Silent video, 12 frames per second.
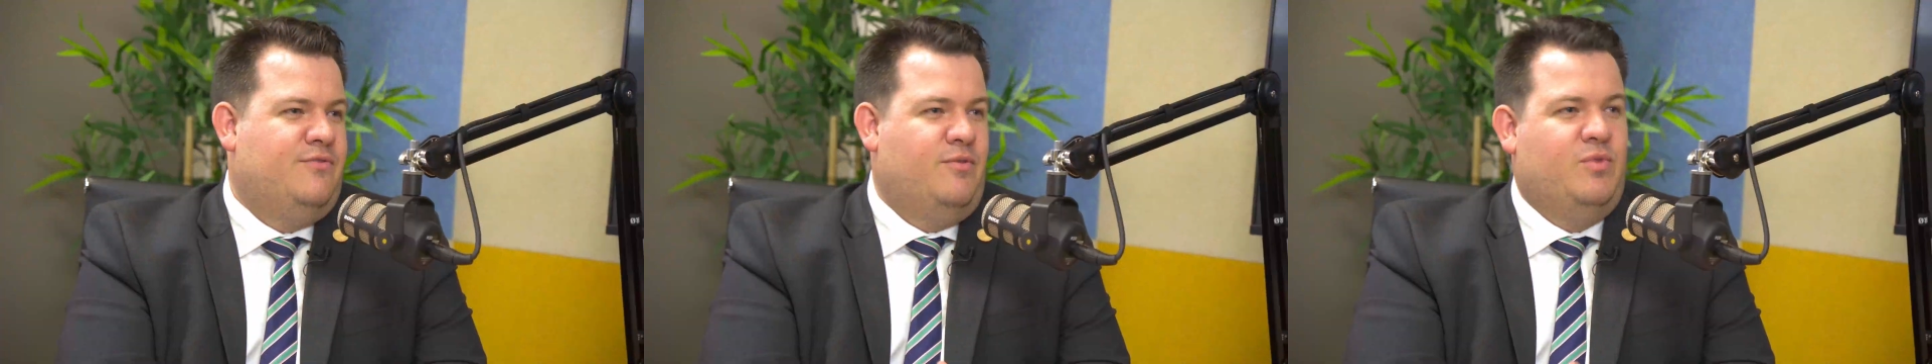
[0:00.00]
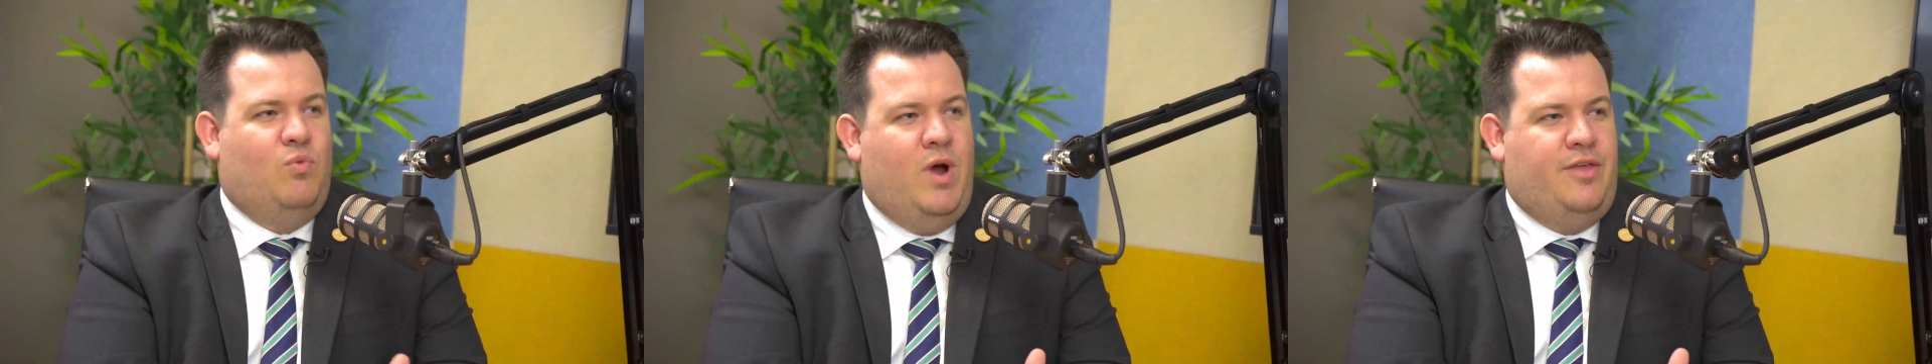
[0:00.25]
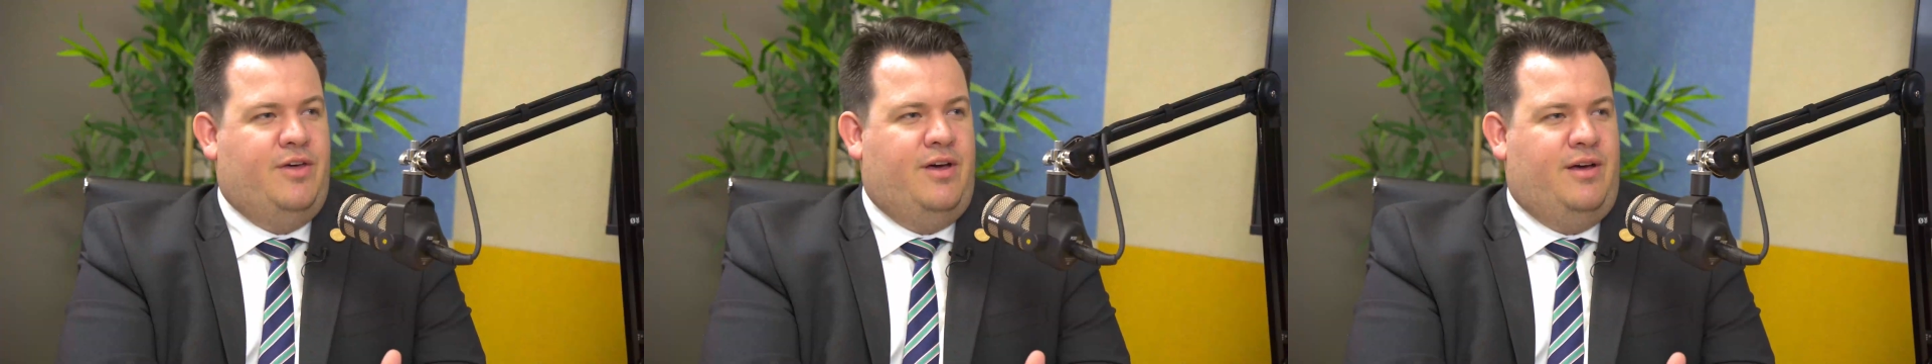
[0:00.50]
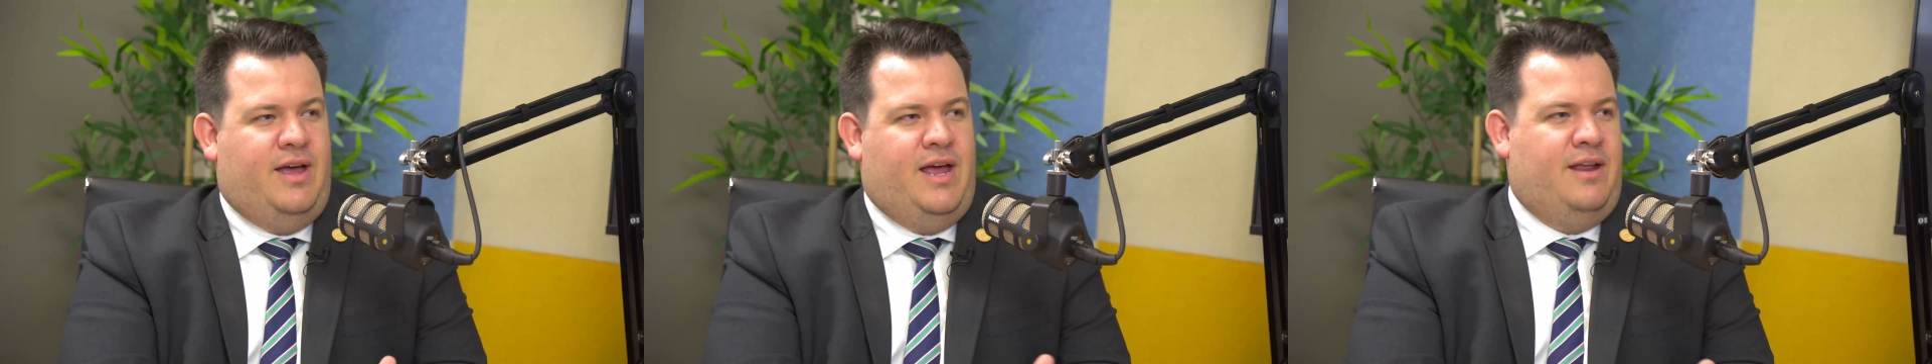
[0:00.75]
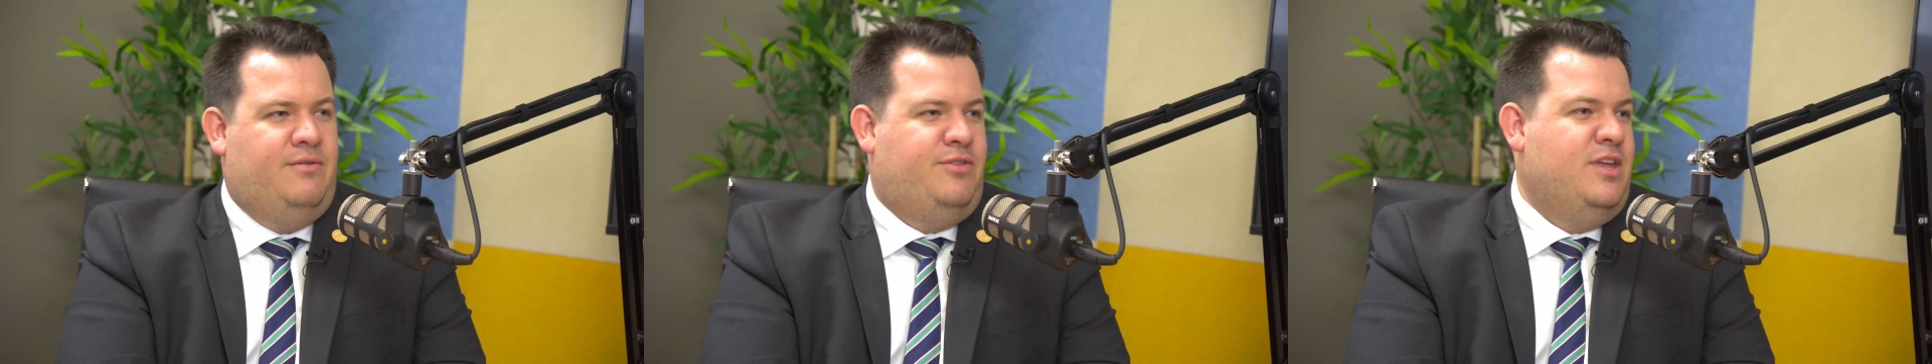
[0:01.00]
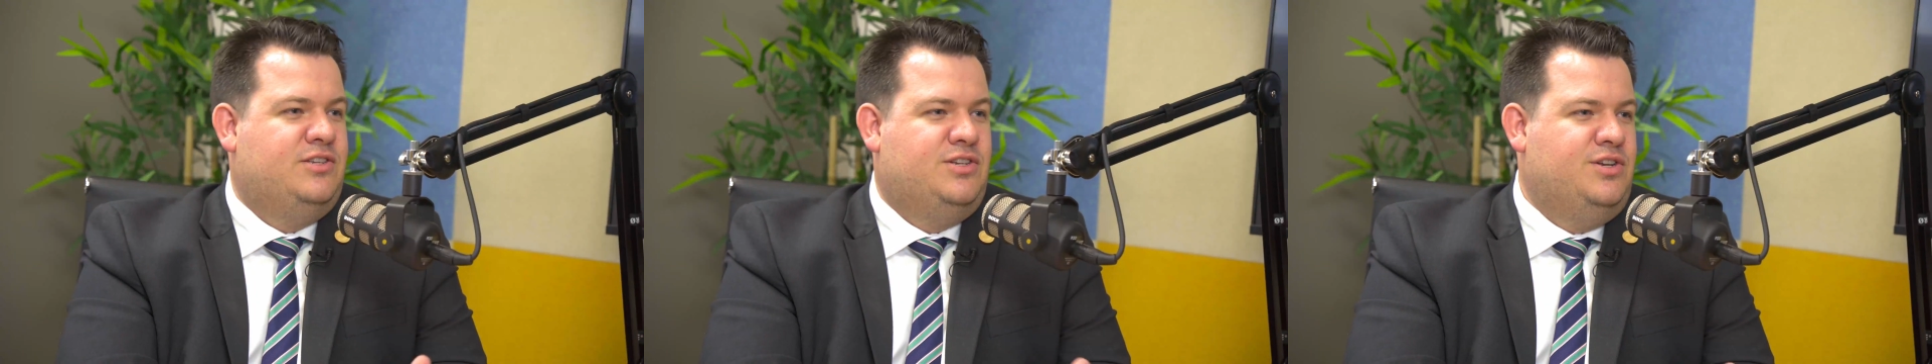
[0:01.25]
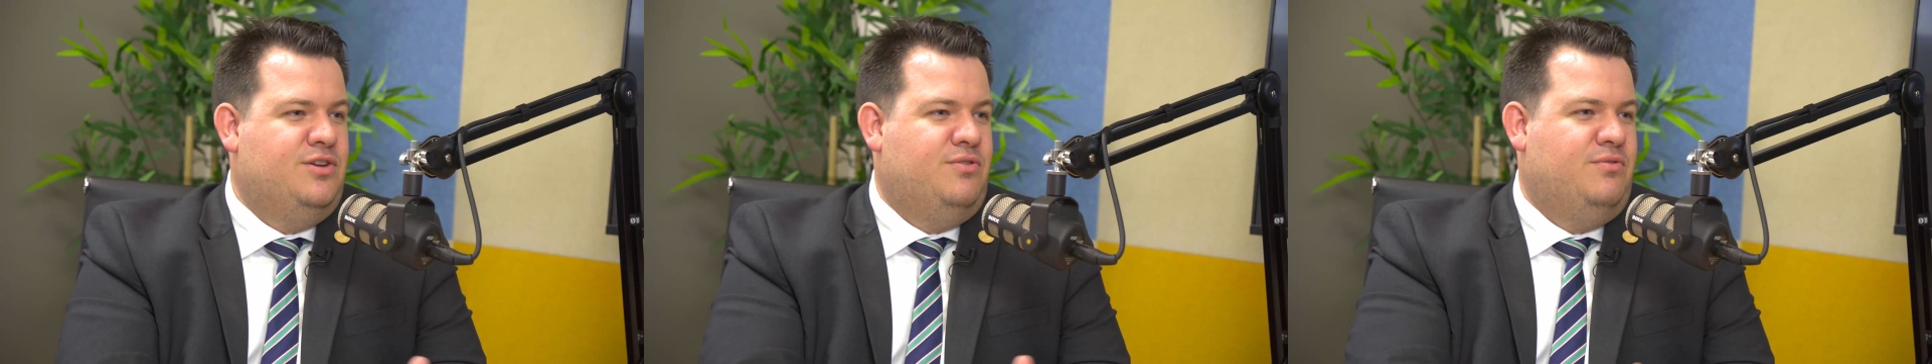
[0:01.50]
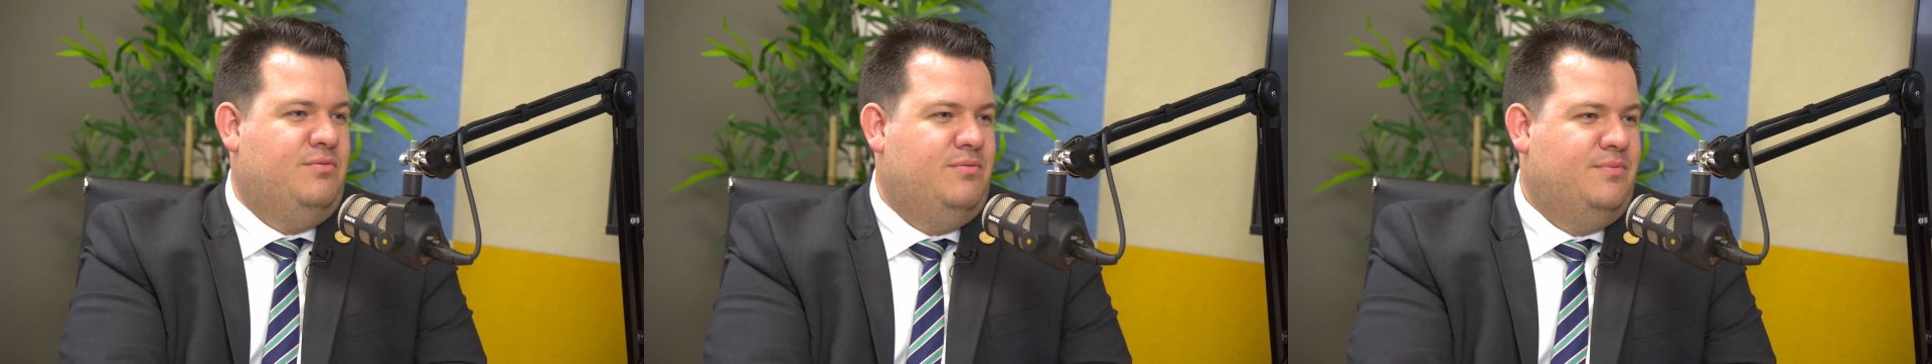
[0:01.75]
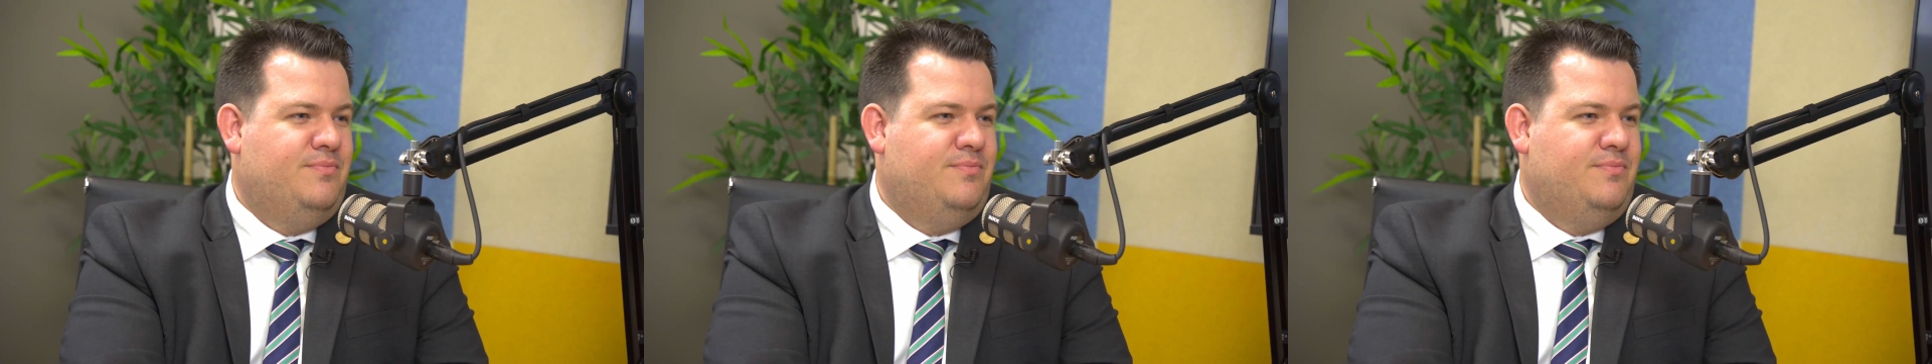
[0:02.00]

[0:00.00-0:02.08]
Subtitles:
from the weather and things to do?